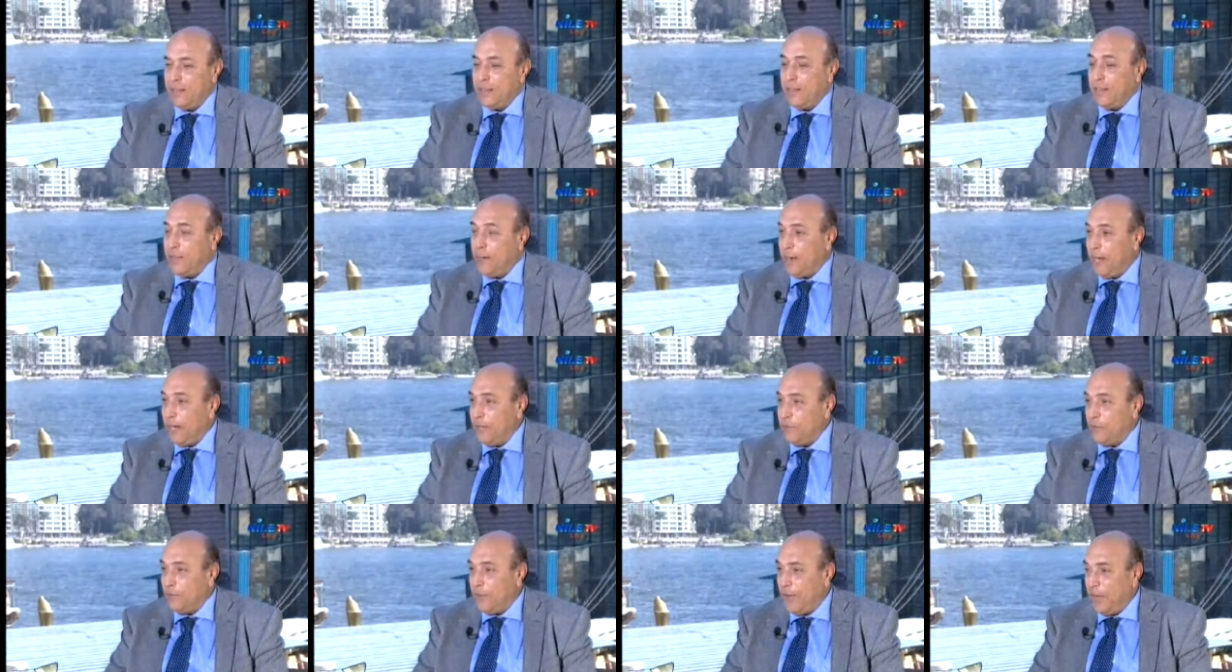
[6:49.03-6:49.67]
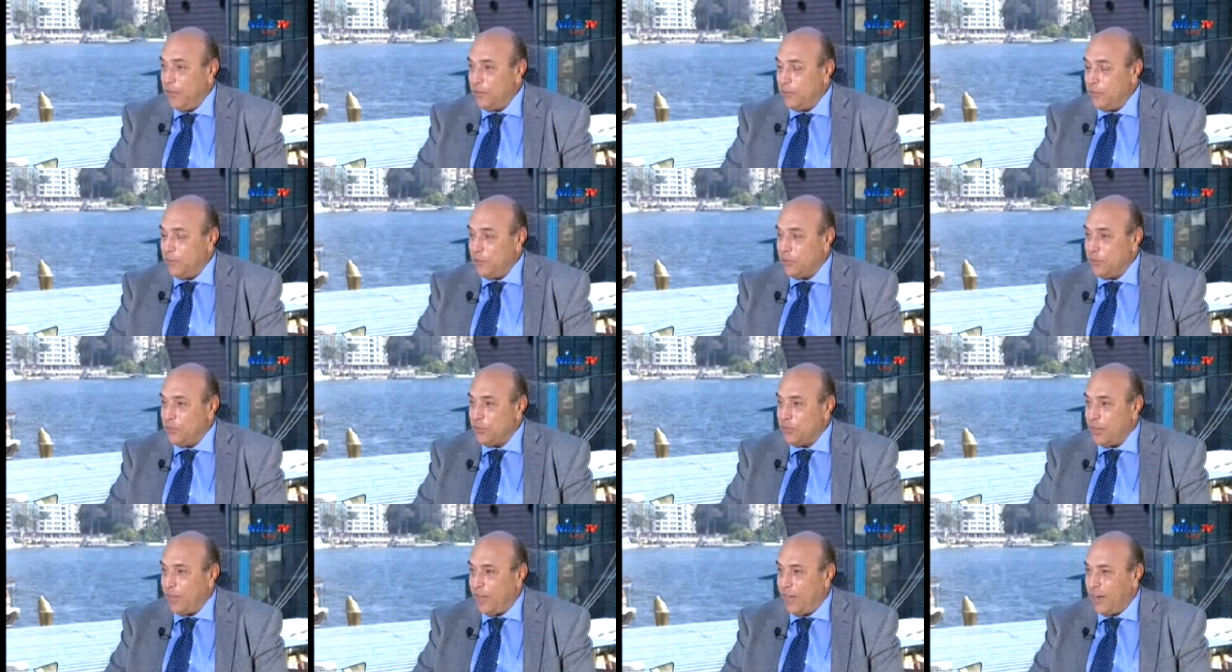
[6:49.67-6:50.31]
their
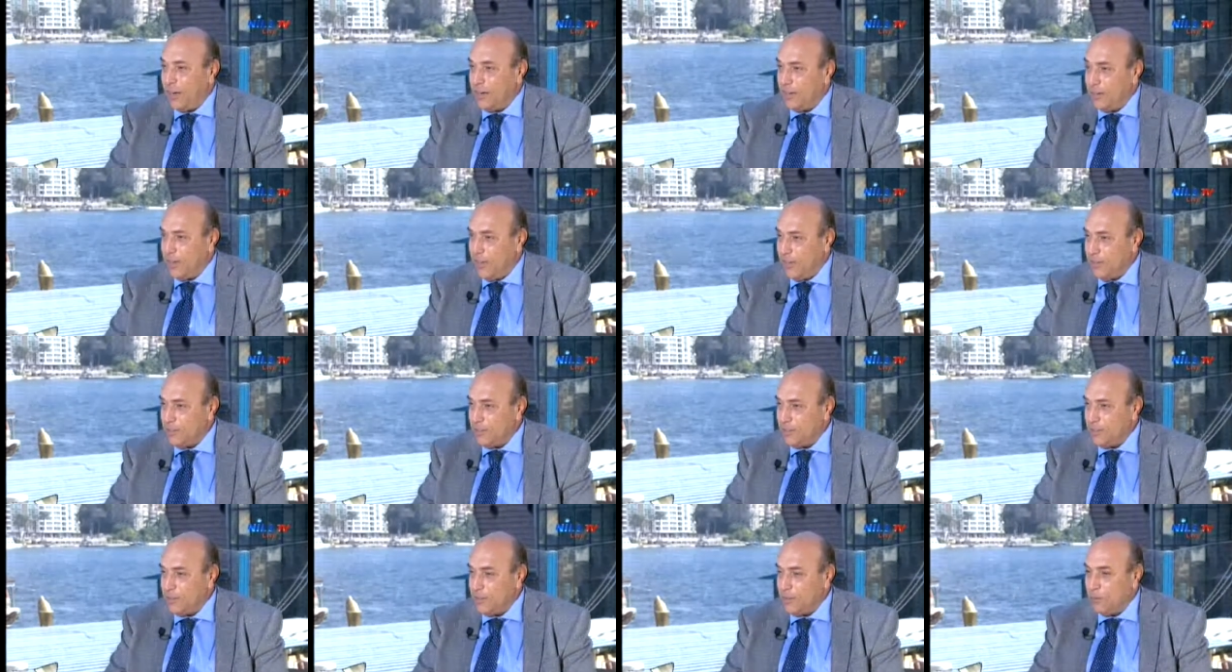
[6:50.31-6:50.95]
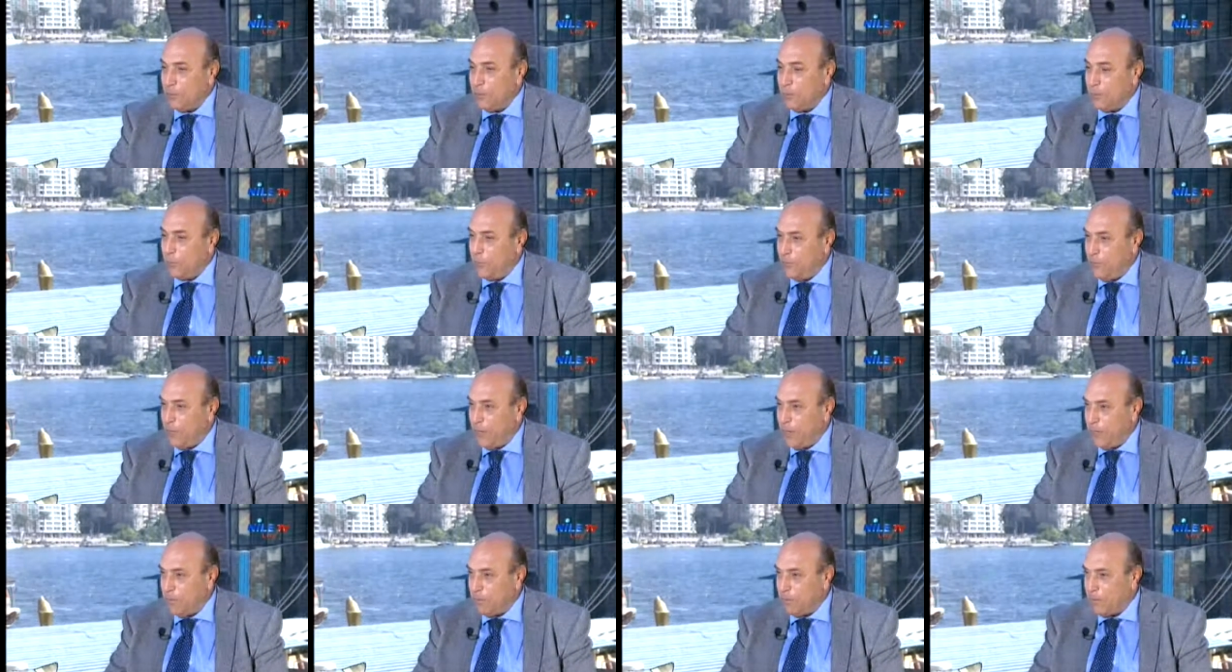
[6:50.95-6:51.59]
advisors are not
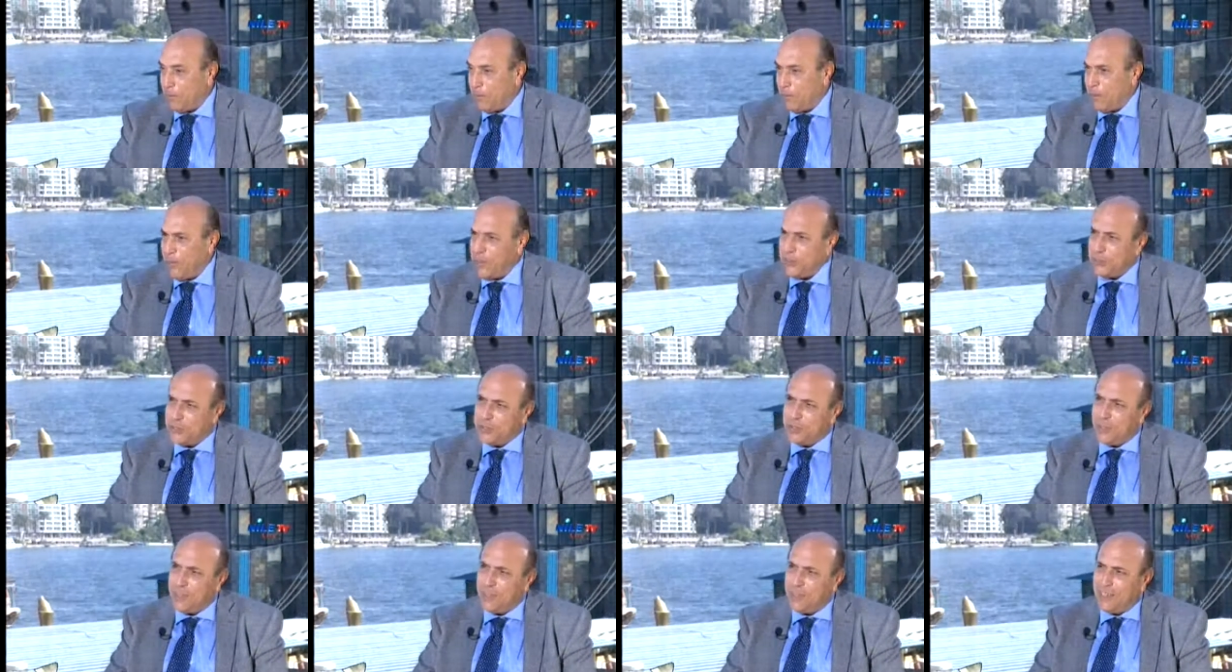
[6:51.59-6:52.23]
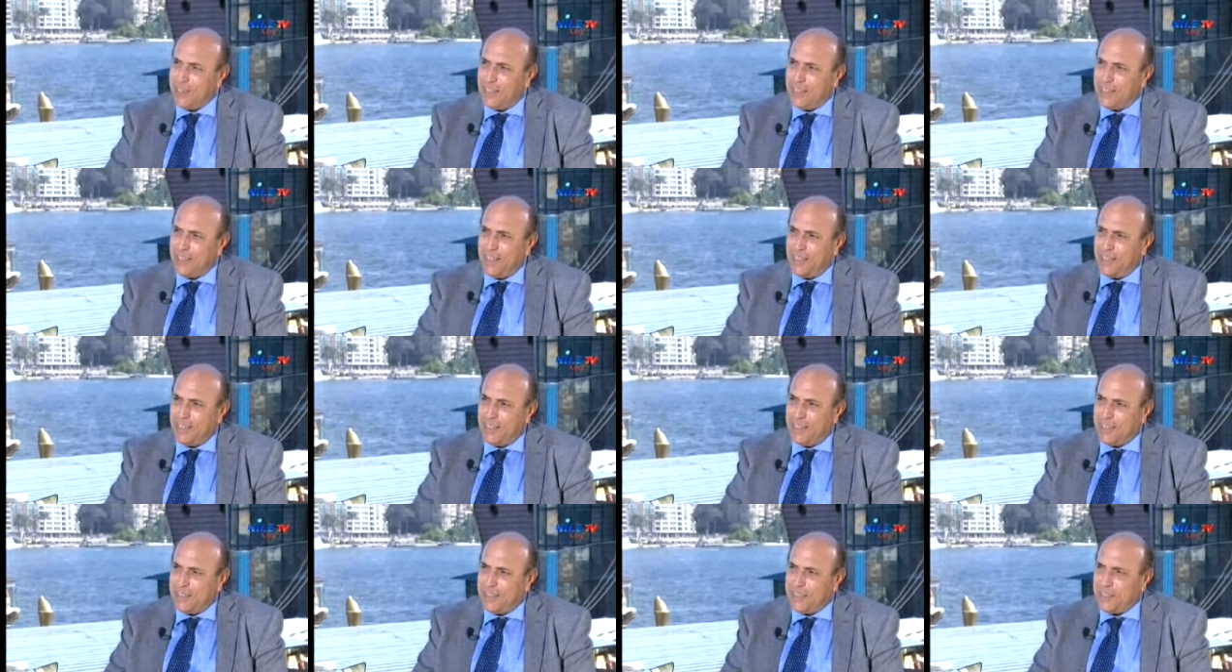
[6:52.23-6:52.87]
very professional. Mm-hmm.